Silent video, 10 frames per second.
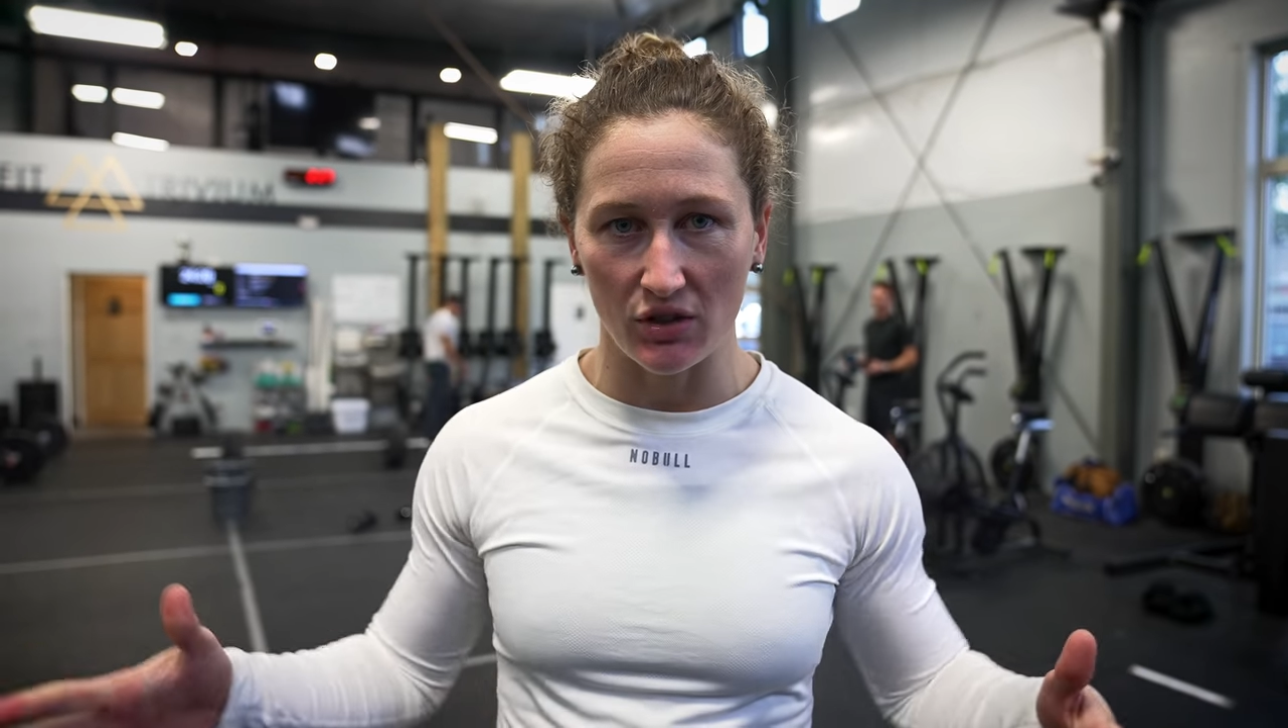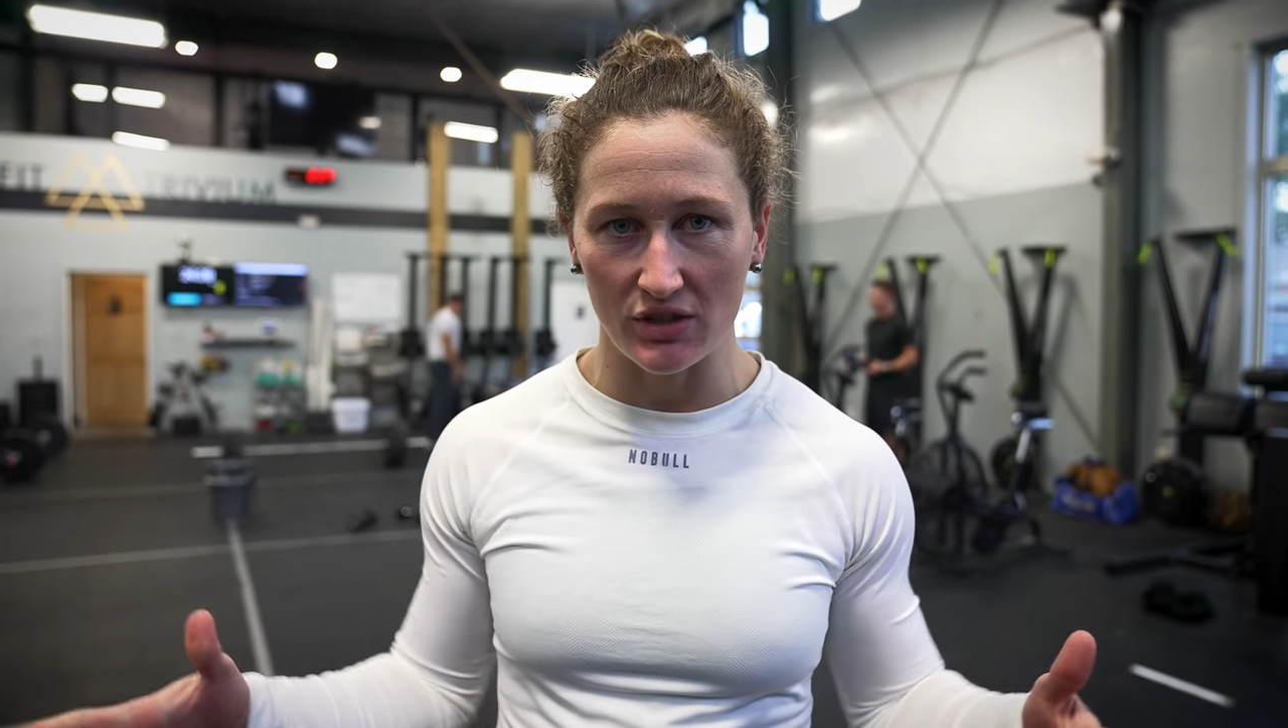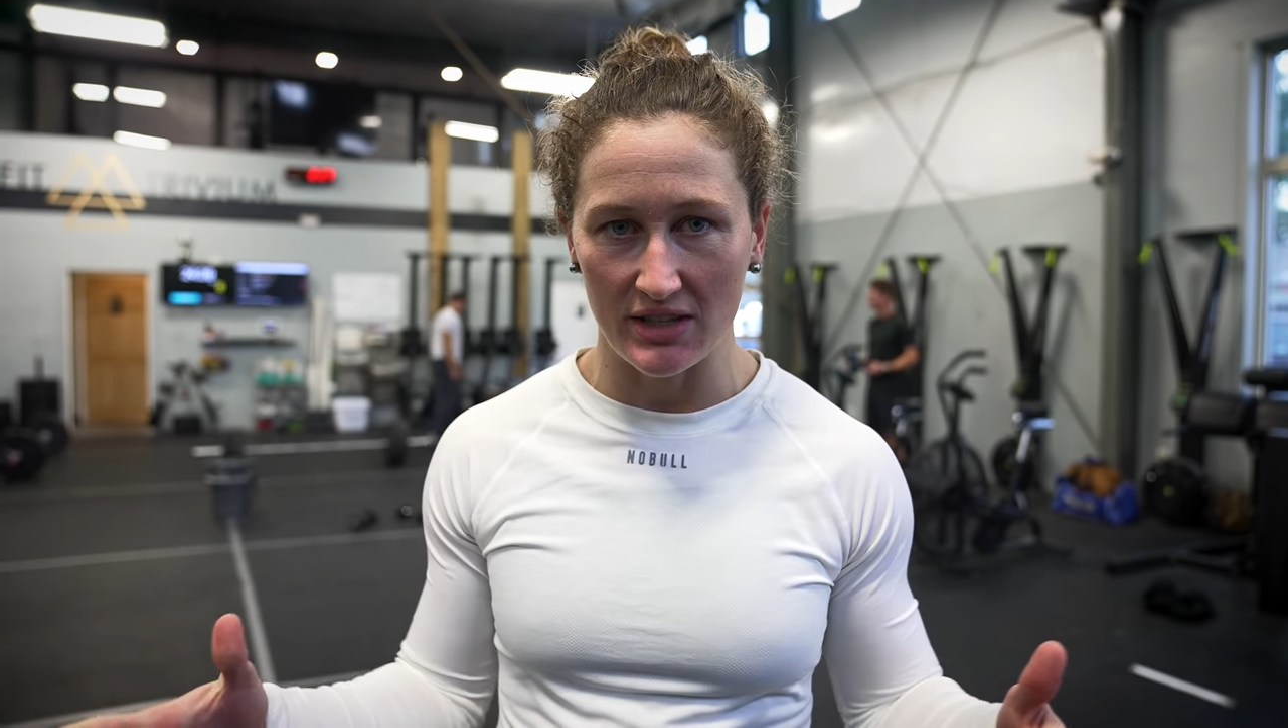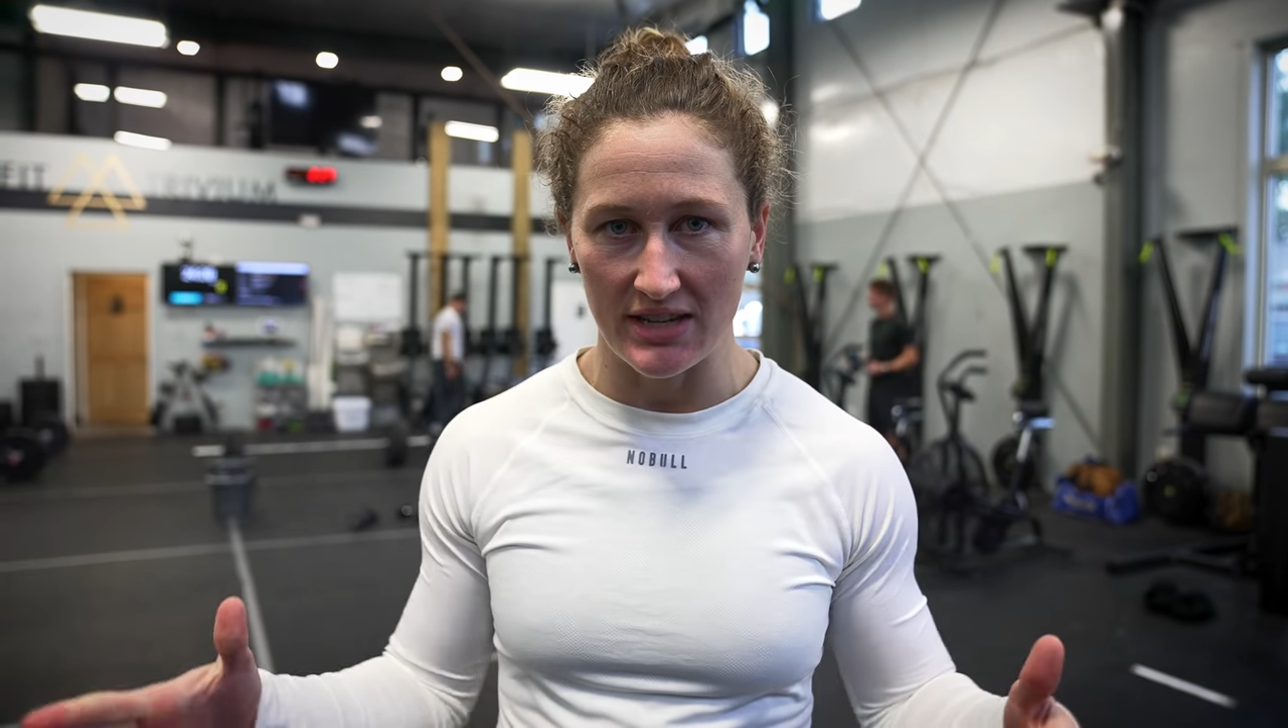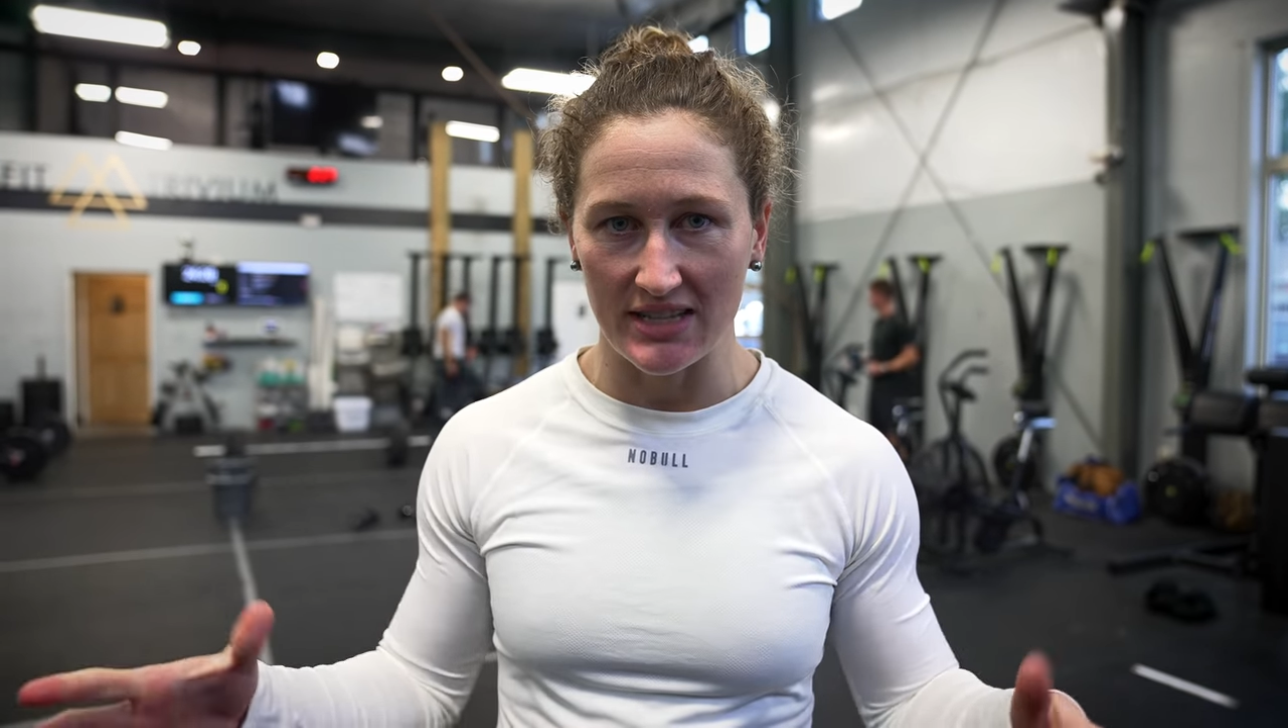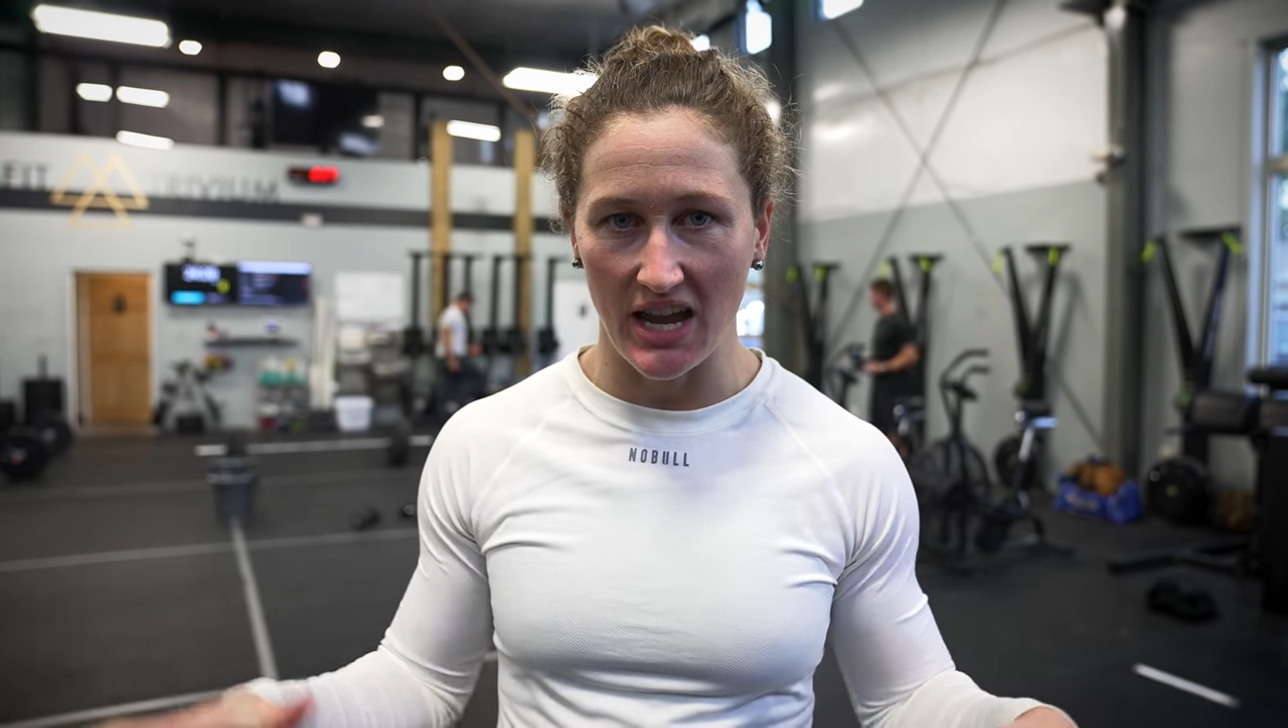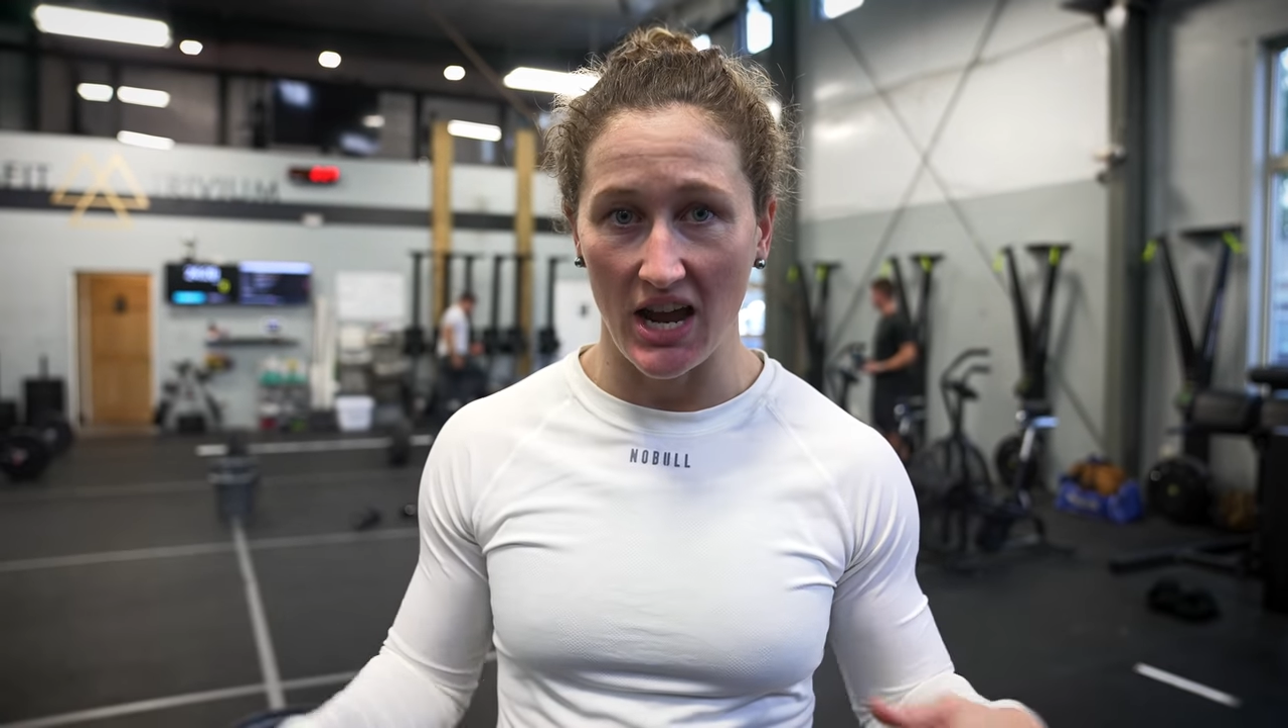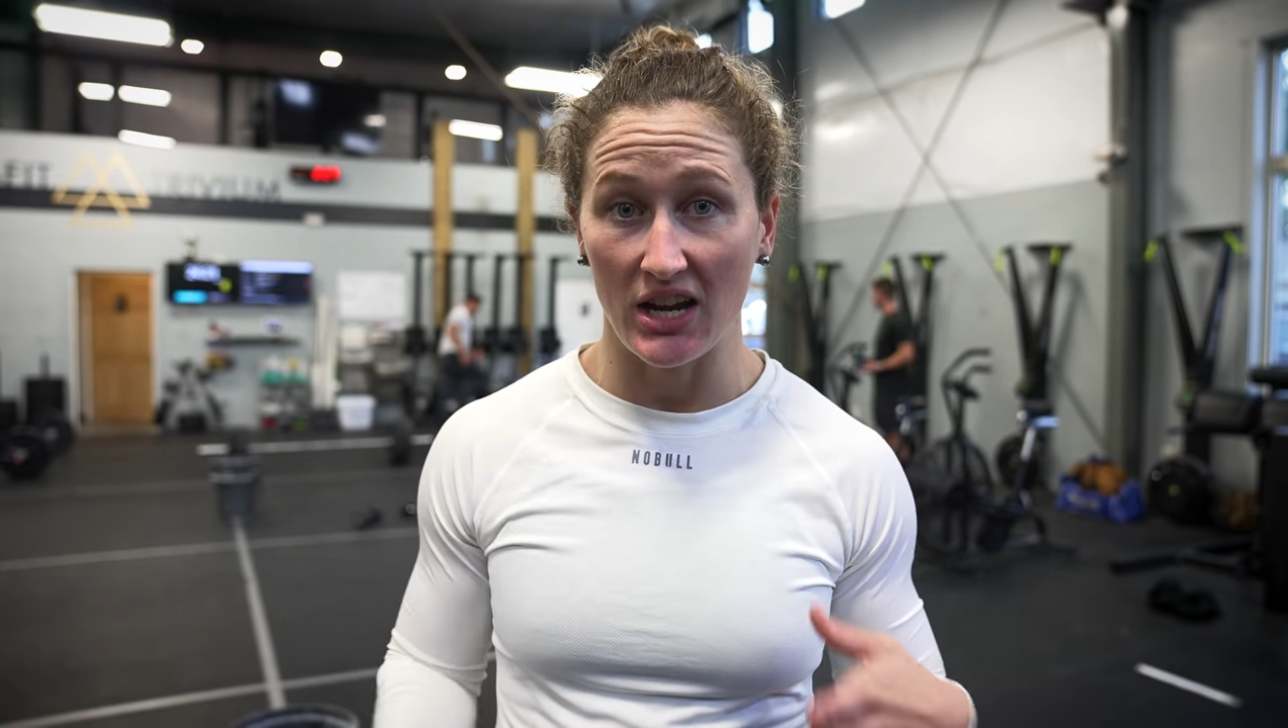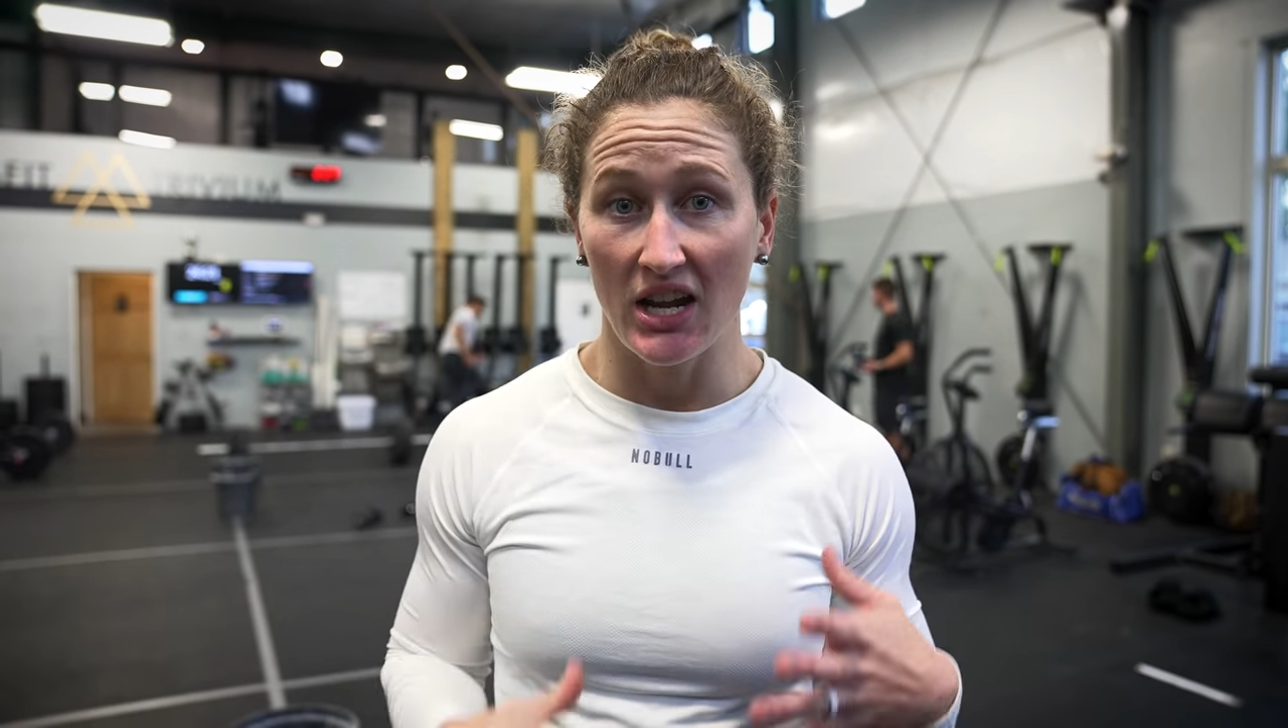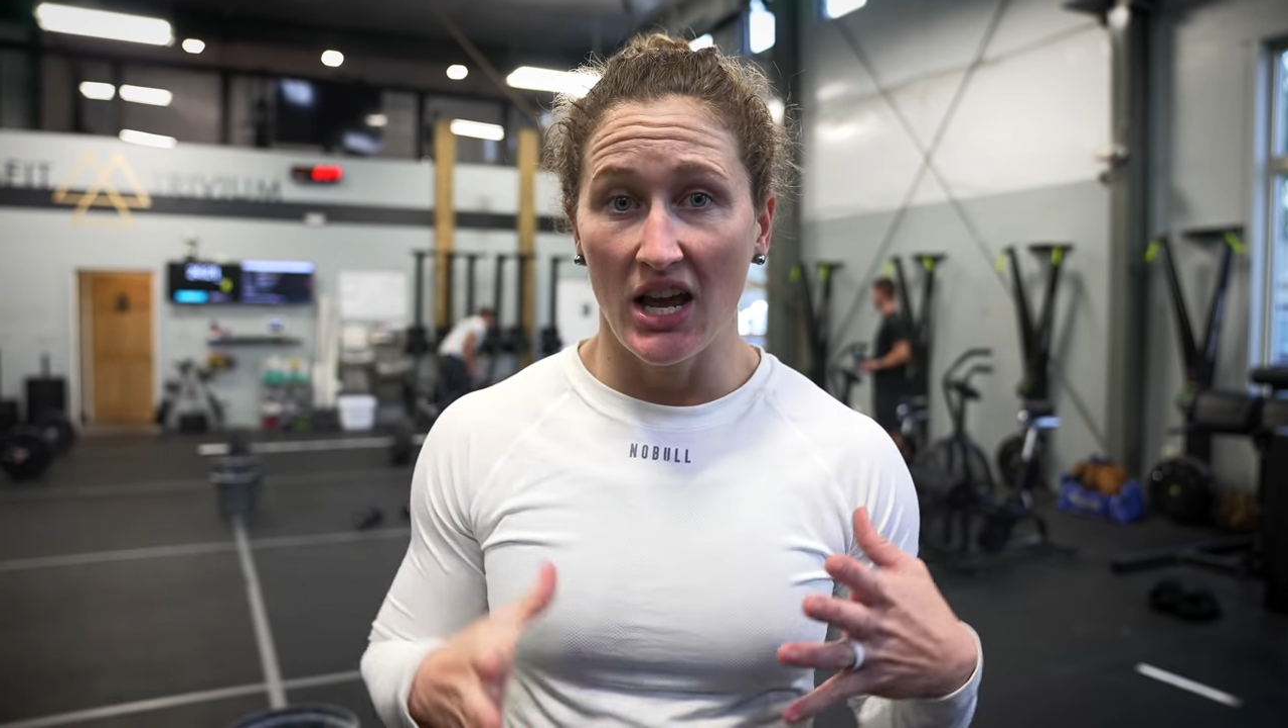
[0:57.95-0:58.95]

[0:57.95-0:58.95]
those knees out,